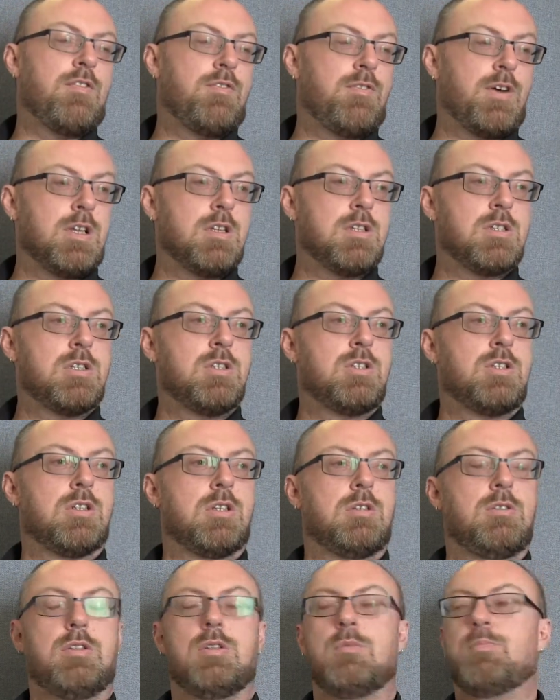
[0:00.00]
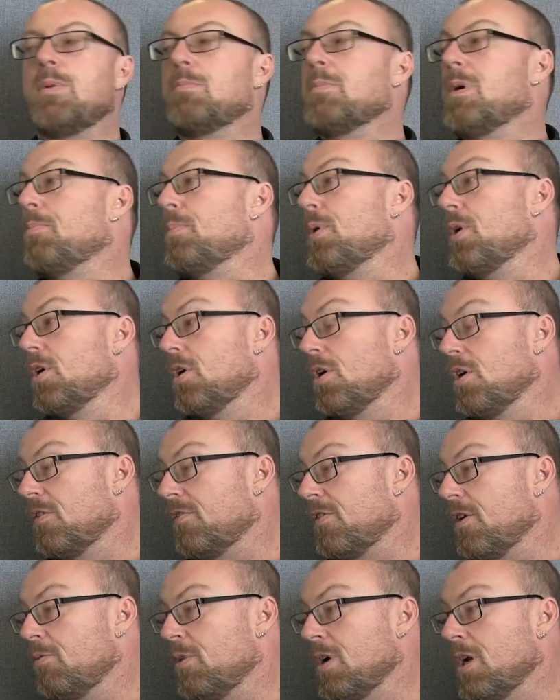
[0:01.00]
I fancied you, you'd be my
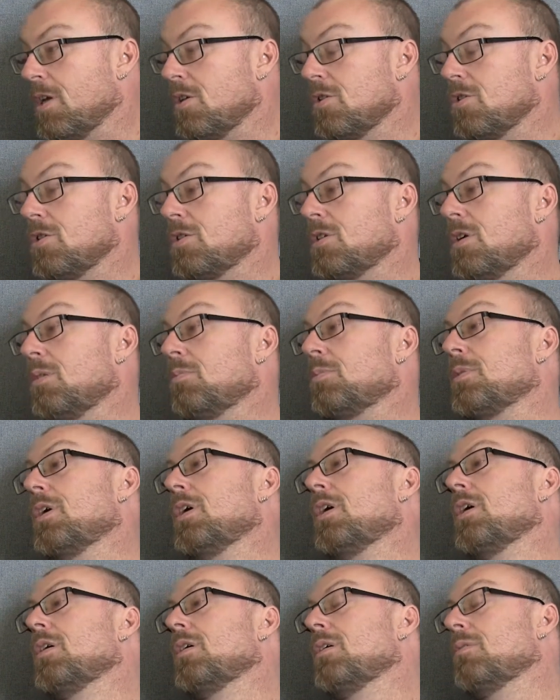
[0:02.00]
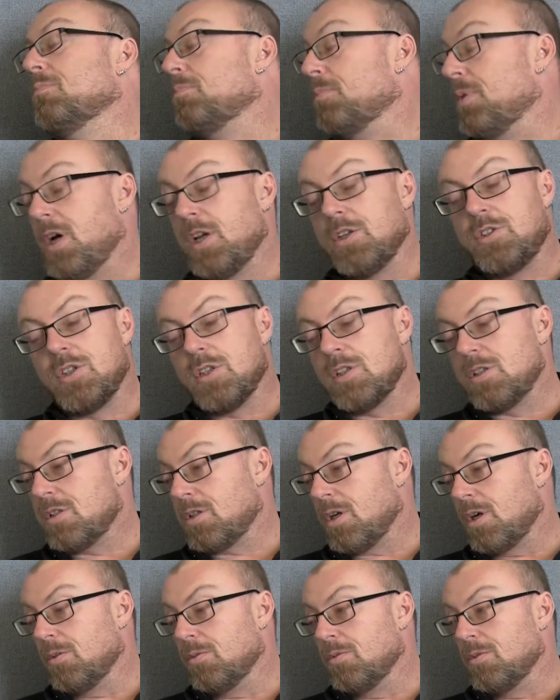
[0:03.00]
perfect relationship, but I just
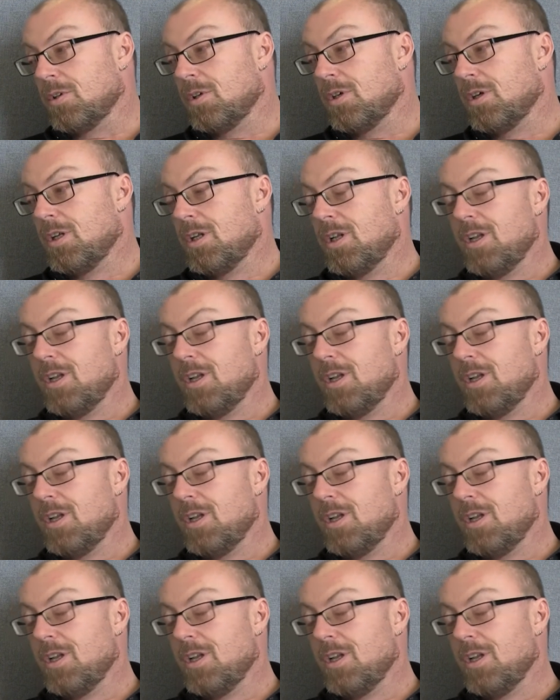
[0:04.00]
don't.